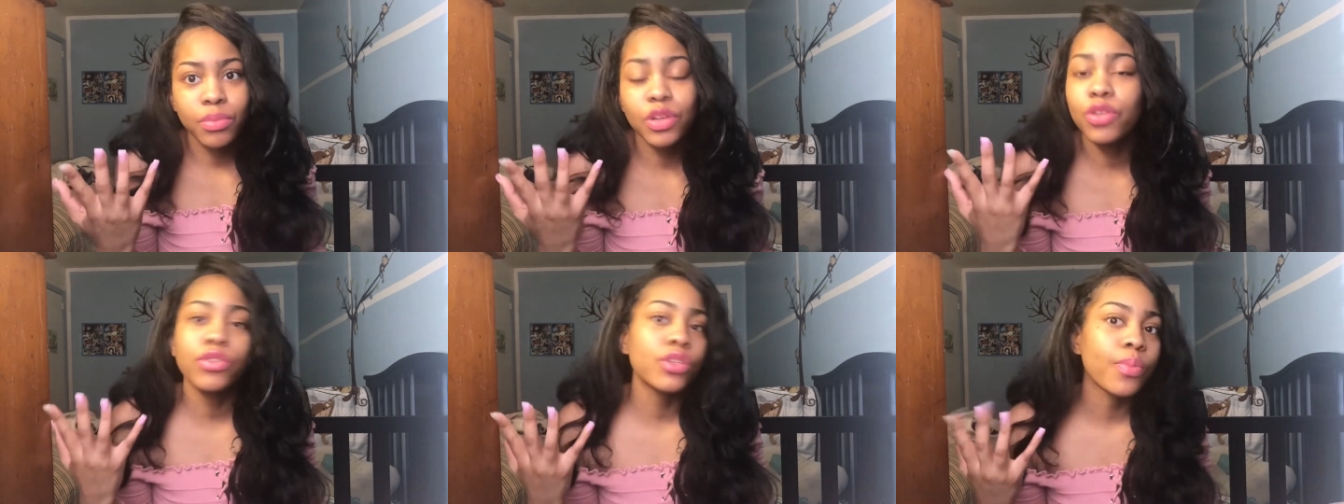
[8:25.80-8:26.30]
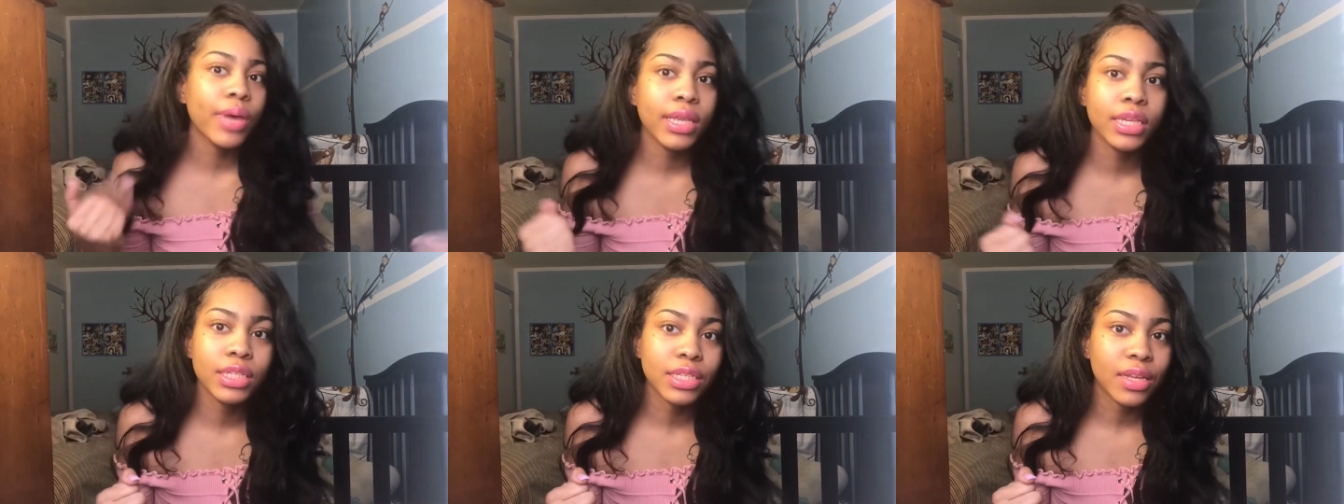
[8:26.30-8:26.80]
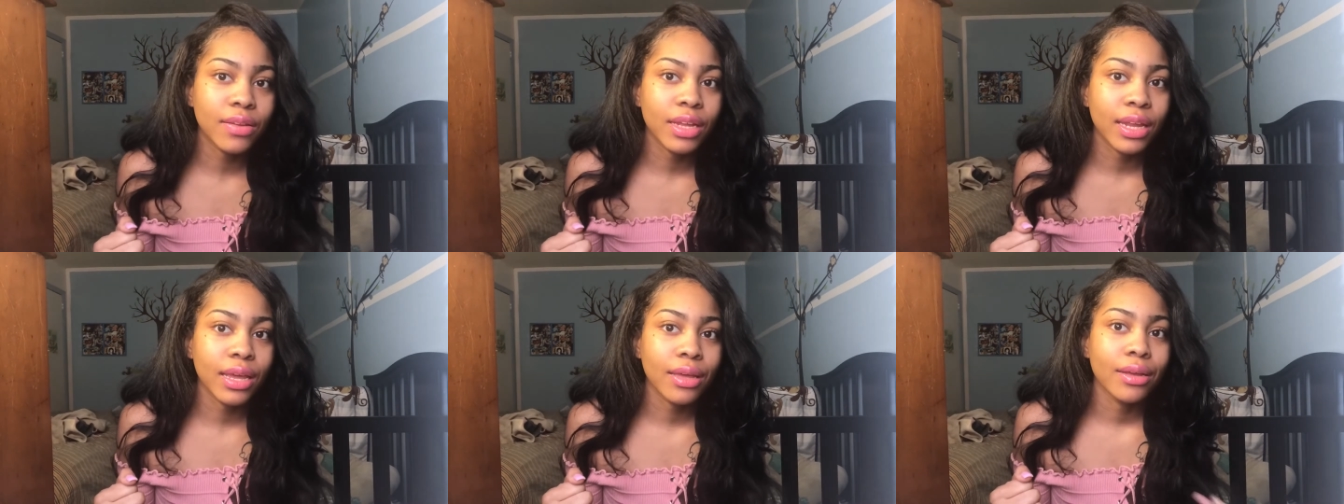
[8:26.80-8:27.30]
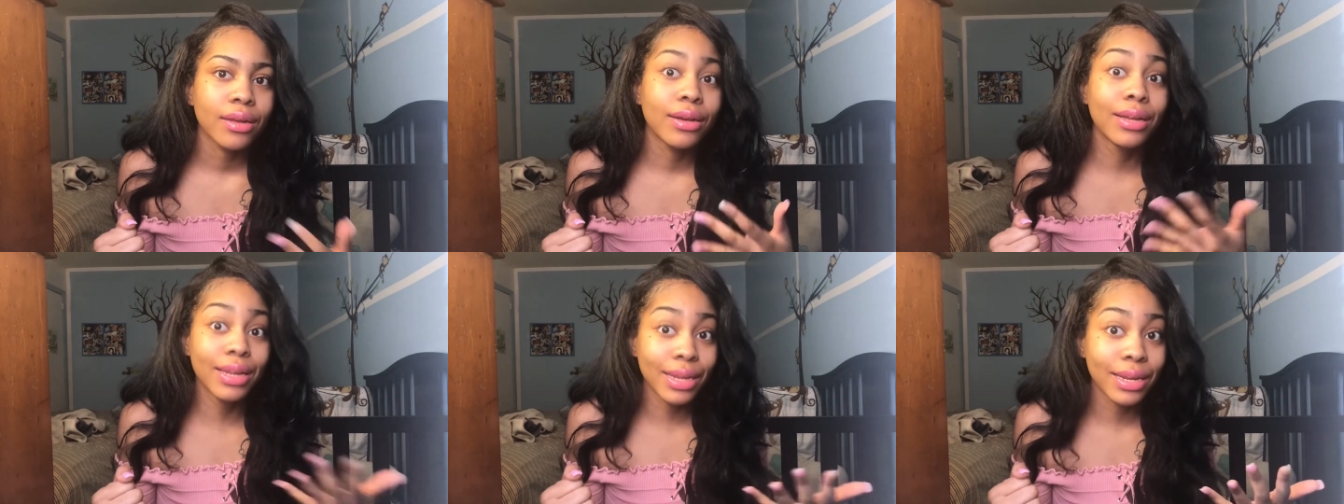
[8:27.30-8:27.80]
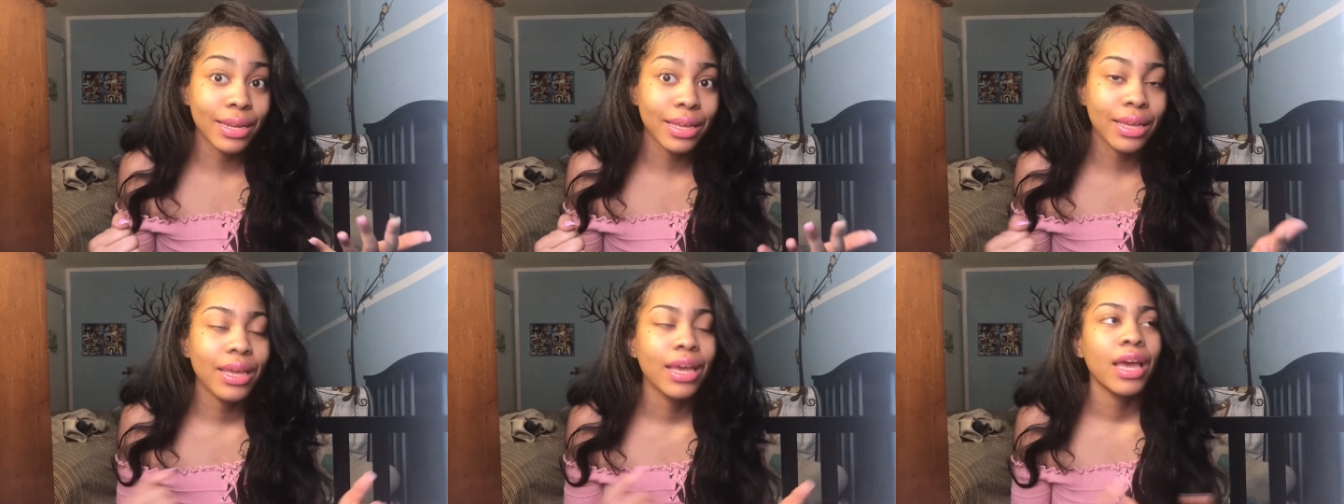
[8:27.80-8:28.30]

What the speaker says: Dudes don't pay attention to stuff like that, clearly.